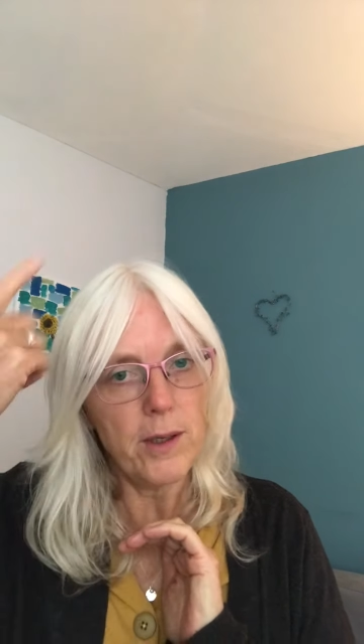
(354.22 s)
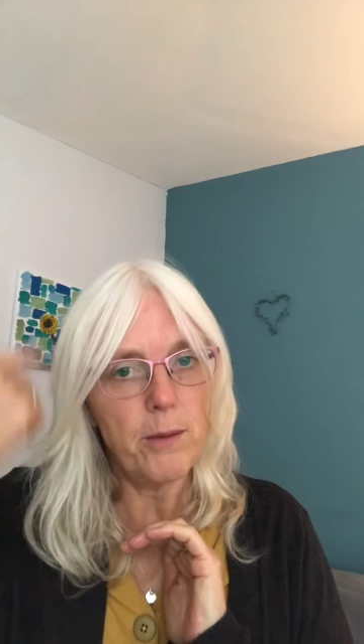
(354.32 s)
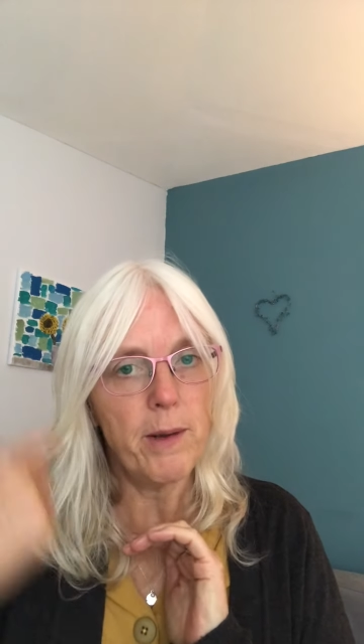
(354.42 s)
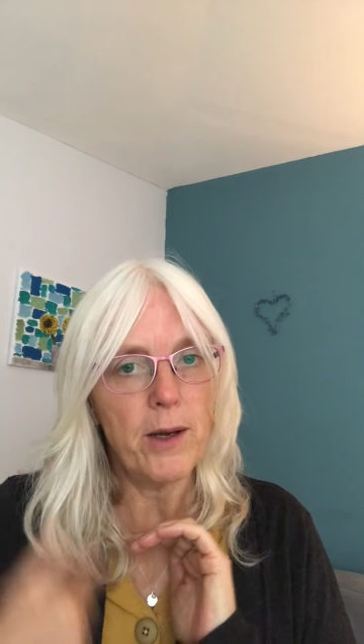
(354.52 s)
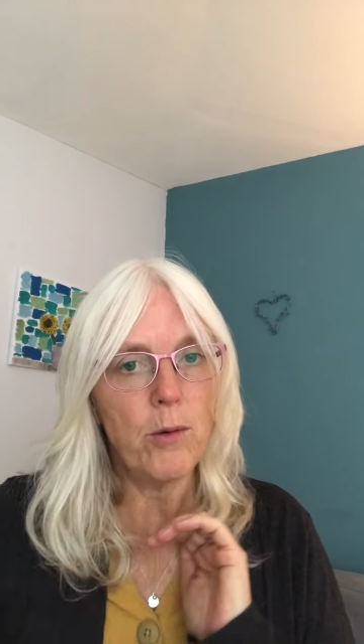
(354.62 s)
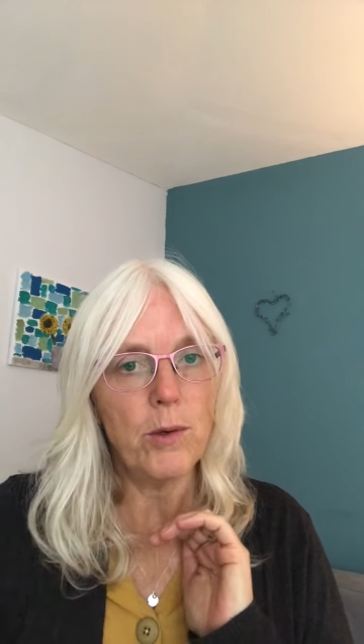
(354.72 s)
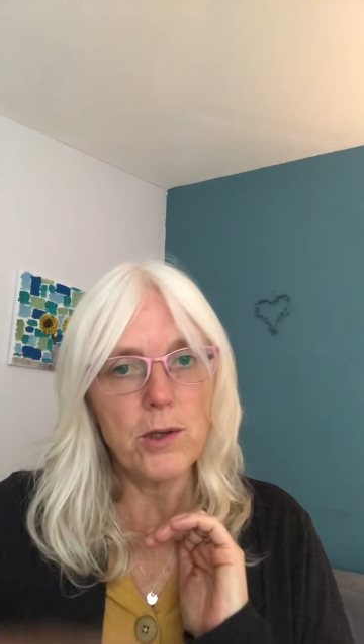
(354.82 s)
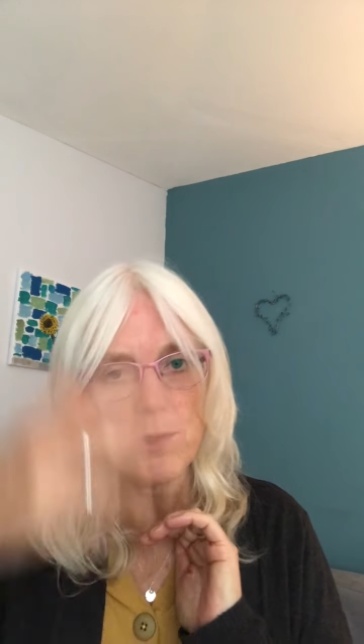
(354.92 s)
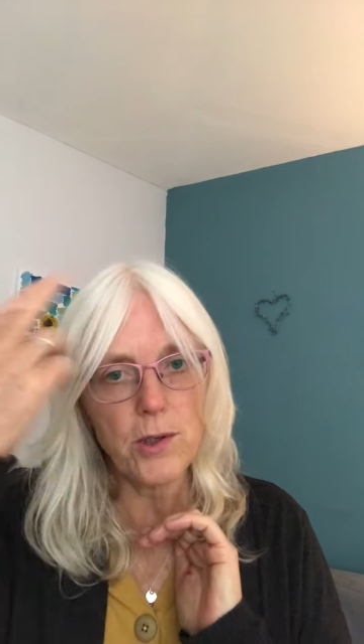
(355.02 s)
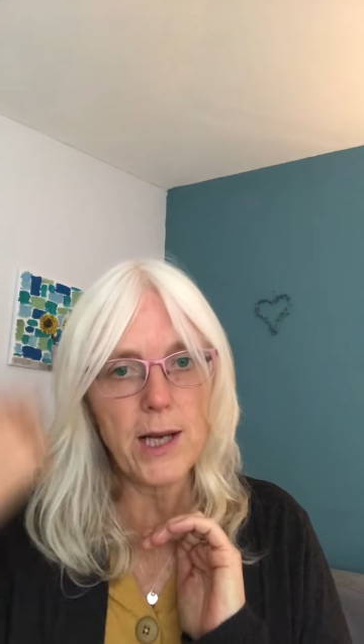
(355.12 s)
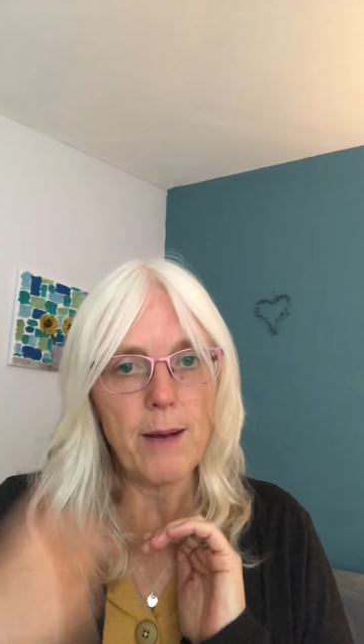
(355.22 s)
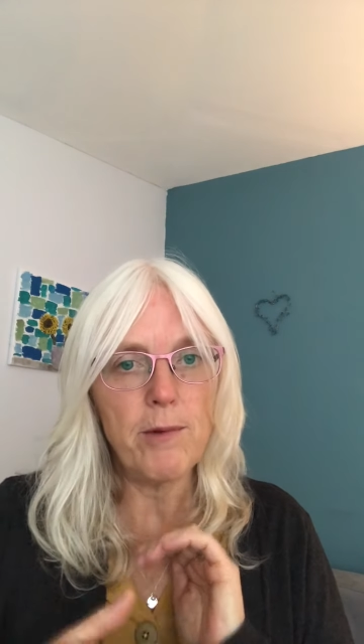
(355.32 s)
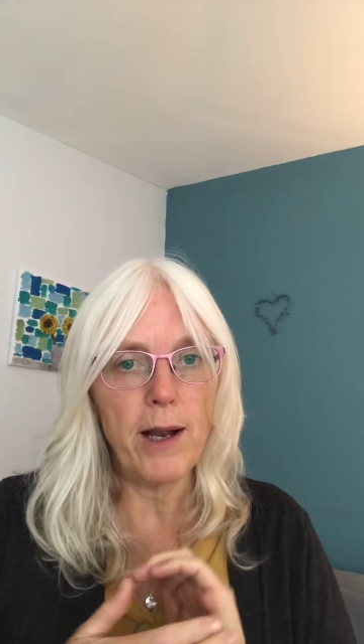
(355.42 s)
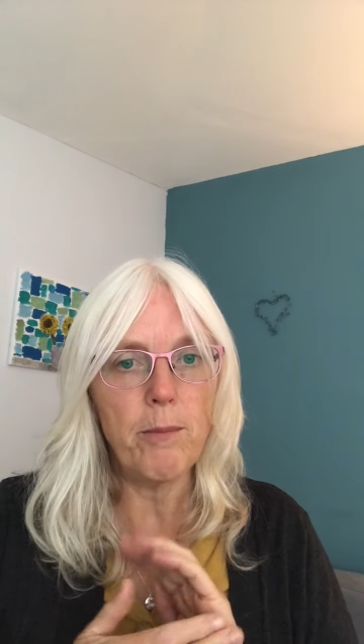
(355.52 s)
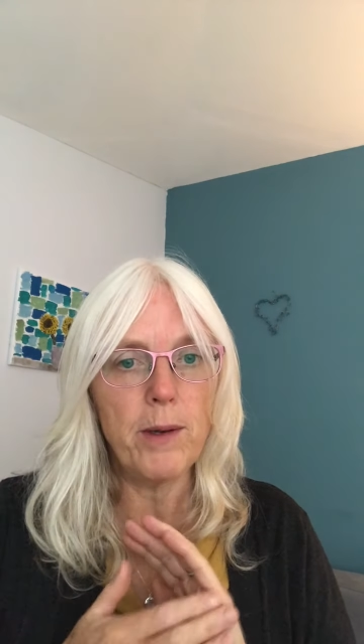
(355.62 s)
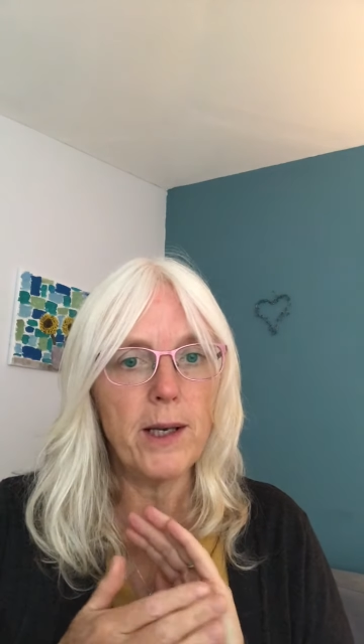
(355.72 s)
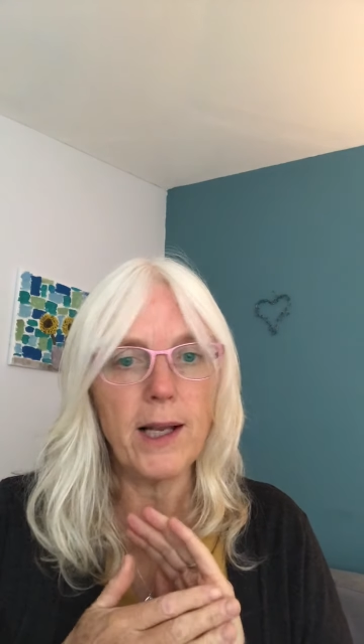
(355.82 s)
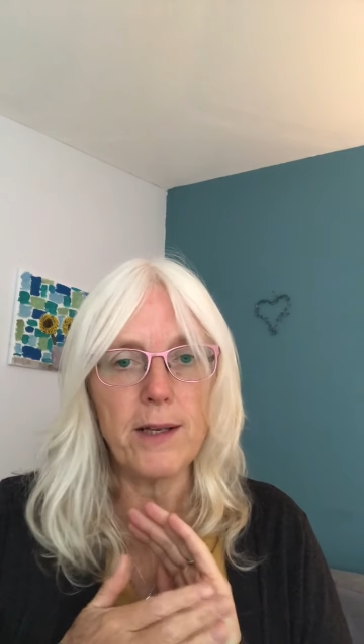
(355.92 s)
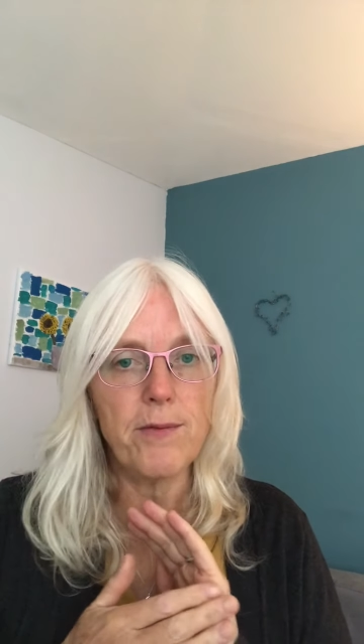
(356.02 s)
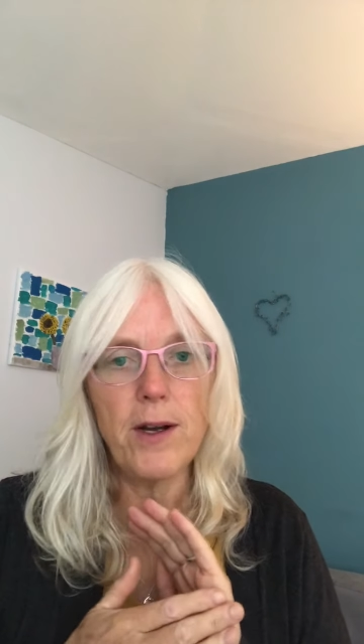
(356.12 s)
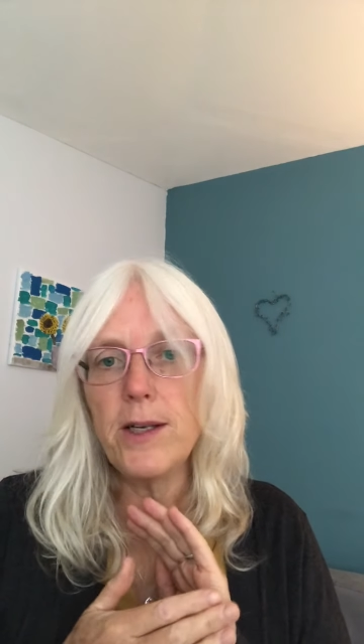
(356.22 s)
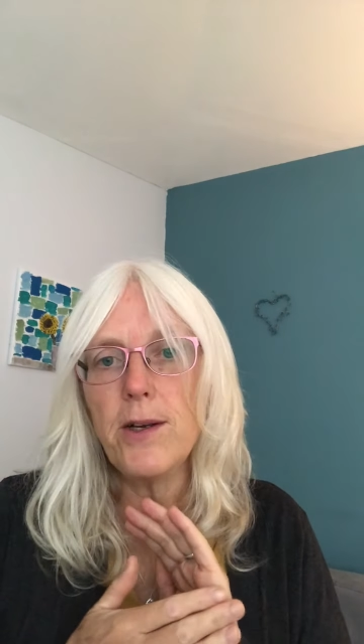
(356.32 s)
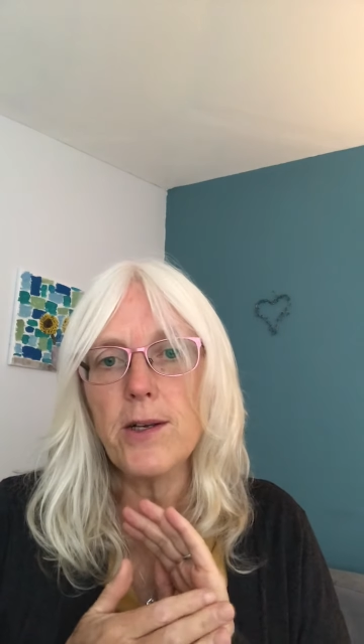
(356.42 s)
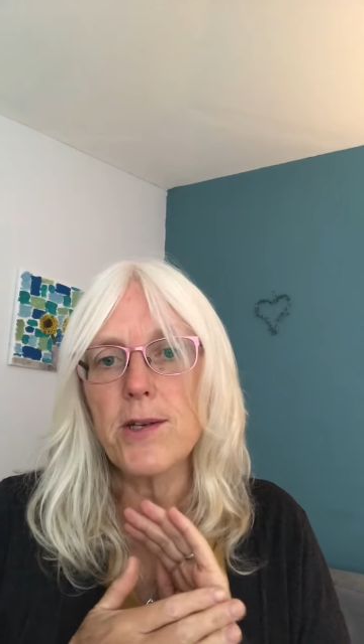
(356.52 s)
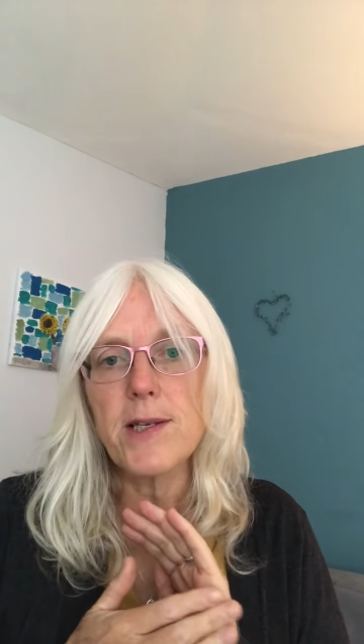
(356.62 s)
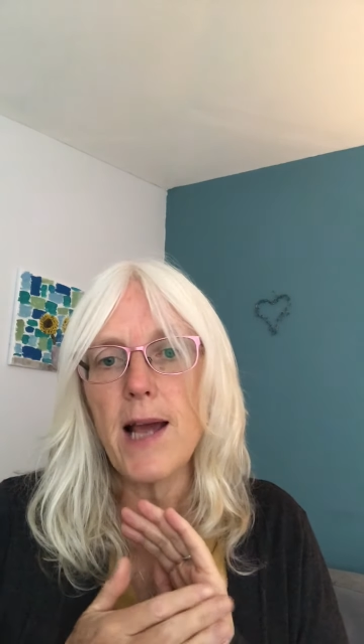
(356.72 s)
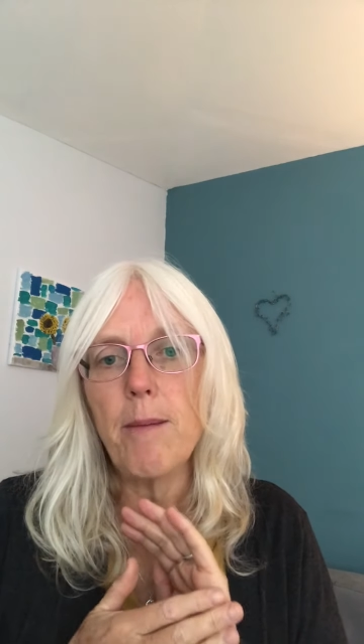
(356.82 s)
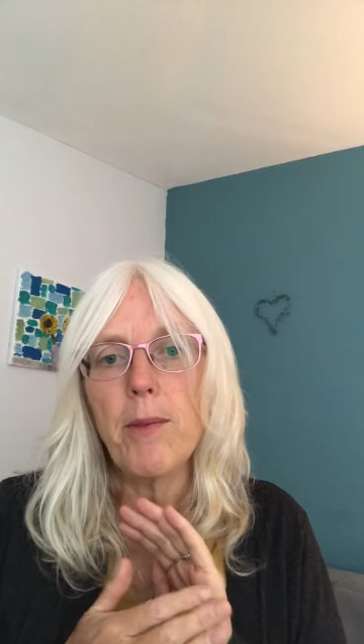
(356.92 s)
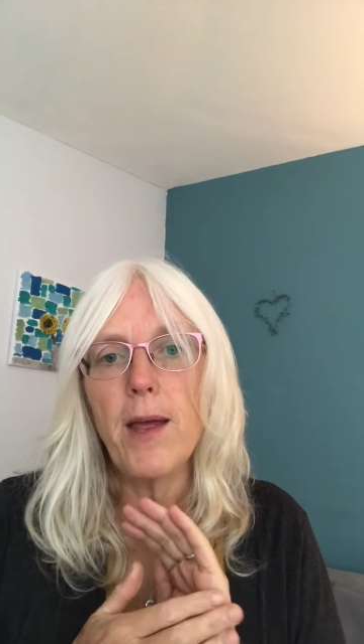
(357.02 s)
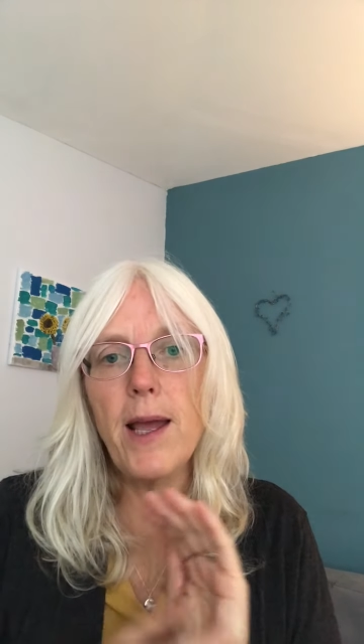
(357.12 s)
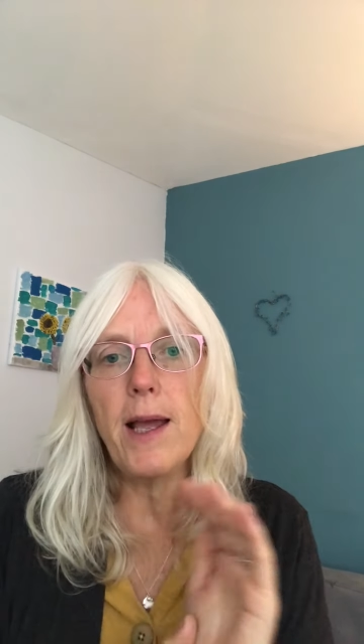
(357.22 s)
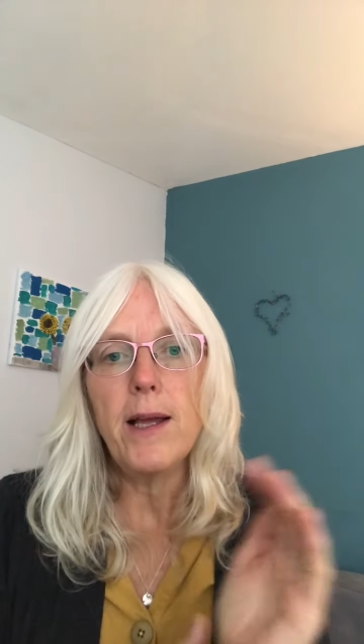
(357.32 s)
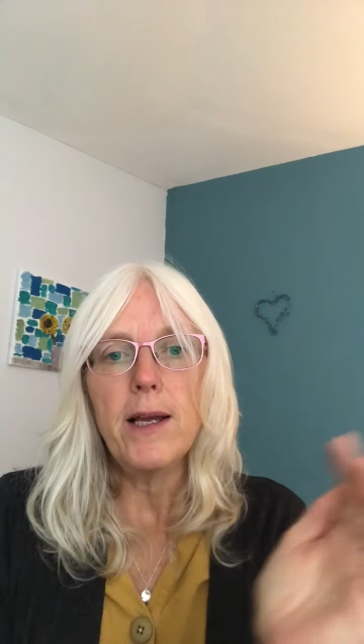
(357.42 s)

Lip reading: You may not want to tap round, but that's fine. You can just tap there.